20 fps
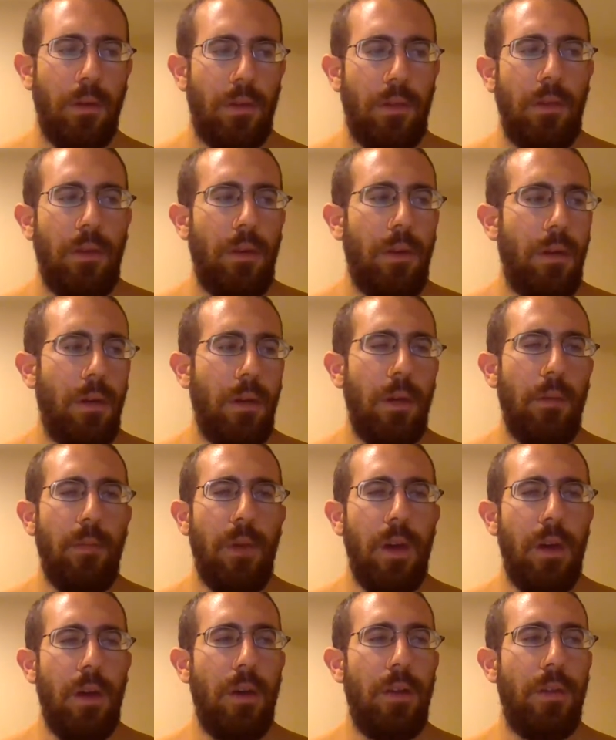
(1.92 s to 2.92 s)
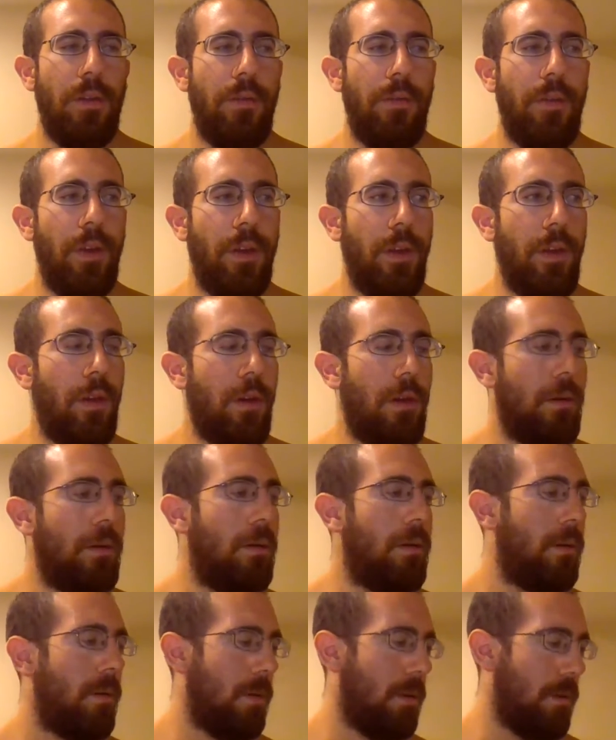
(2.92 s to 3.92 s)
So in my other
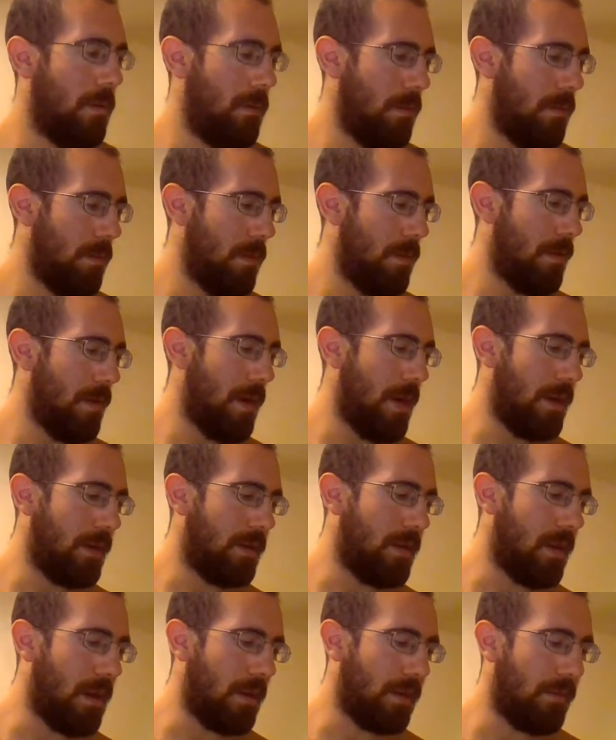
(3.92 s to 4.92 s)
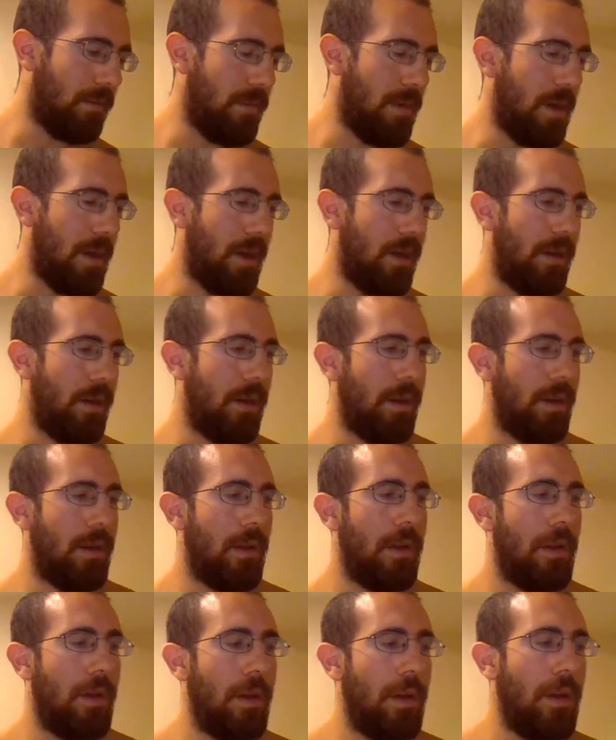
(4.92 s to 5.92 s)
video, I talked about
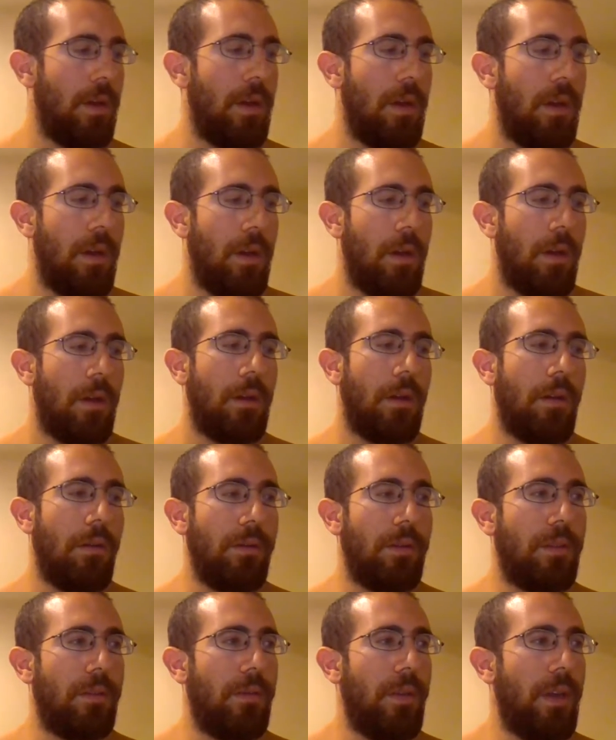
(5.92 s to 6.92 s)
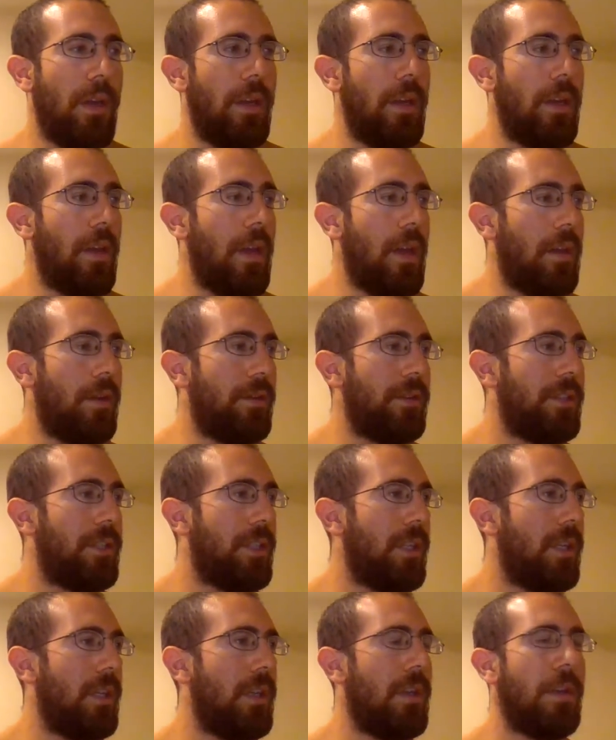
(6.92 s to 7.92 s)
cultivating
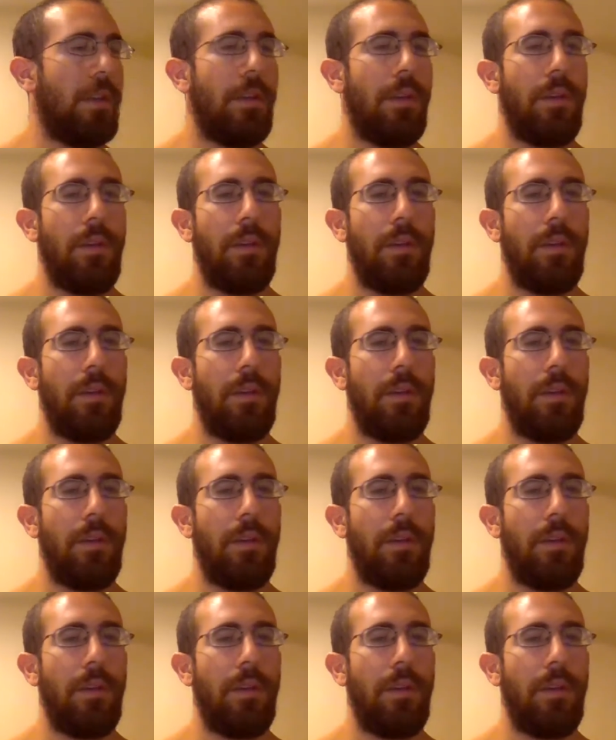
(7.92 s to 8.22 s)
energy